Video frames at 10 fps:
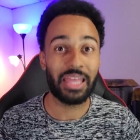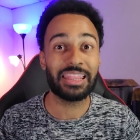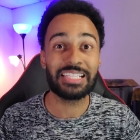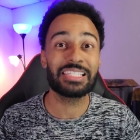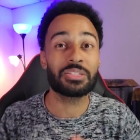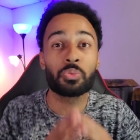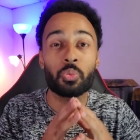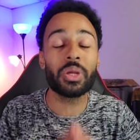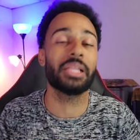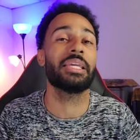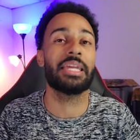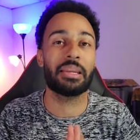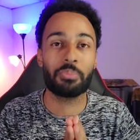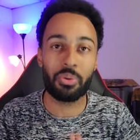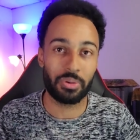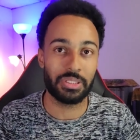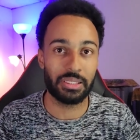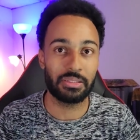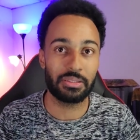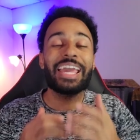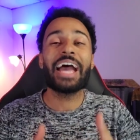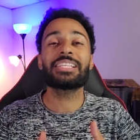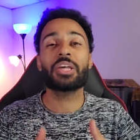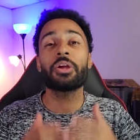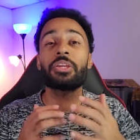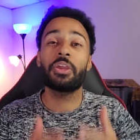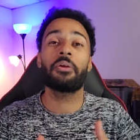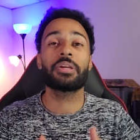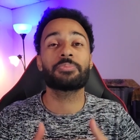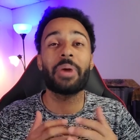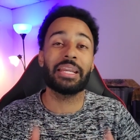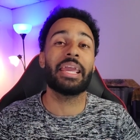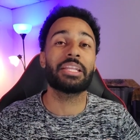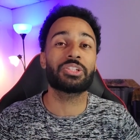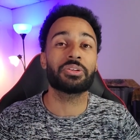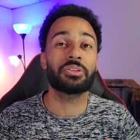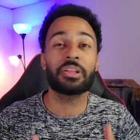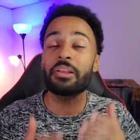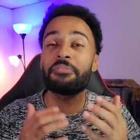And this is really important. Cats are curious by nature. They'll